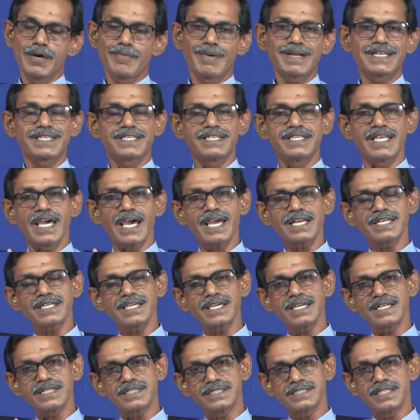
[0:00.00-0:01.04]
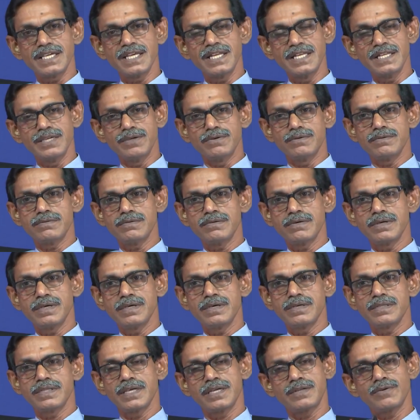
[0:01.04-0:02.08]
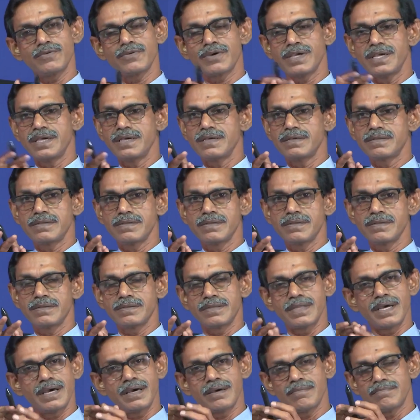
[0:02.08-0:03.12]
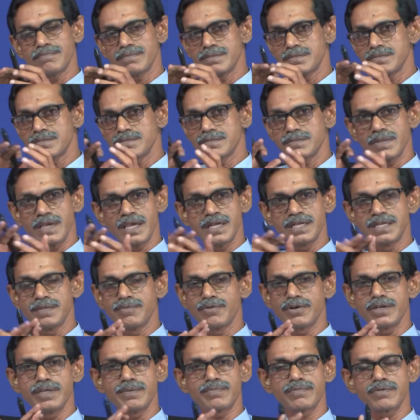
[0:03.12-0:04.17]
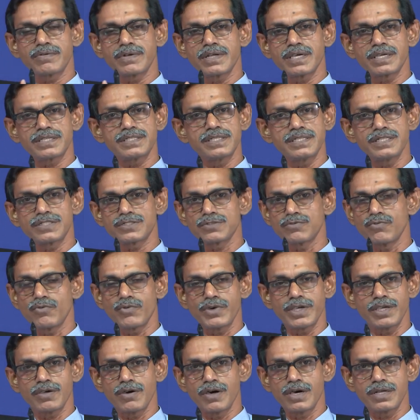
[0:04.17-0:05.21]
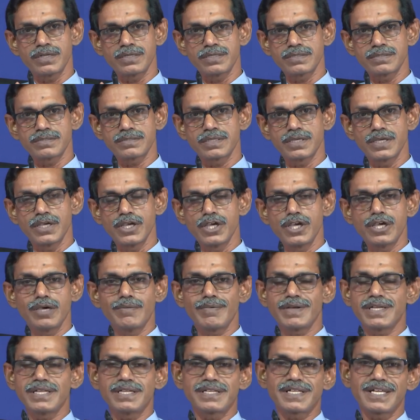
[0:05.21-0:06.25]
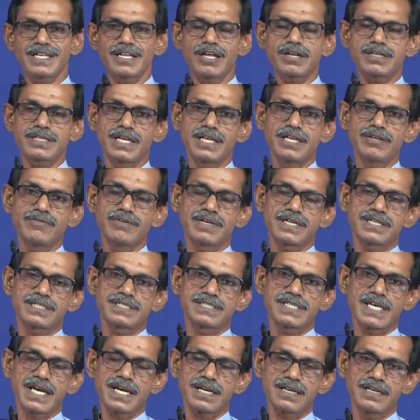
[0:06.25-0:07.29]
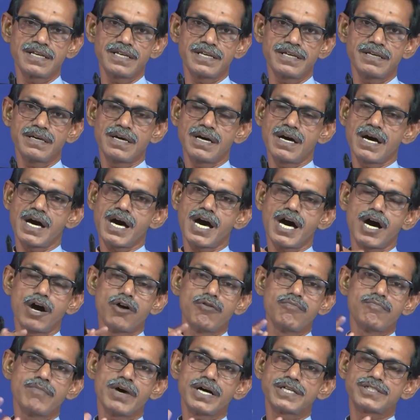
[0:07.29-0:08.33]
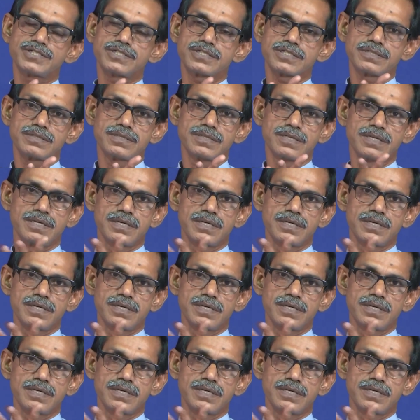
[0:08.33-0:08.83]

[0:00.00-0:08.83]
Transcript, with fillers: But that can tell you that okay, the antibody production is going on, but it cannot tell you exactly how much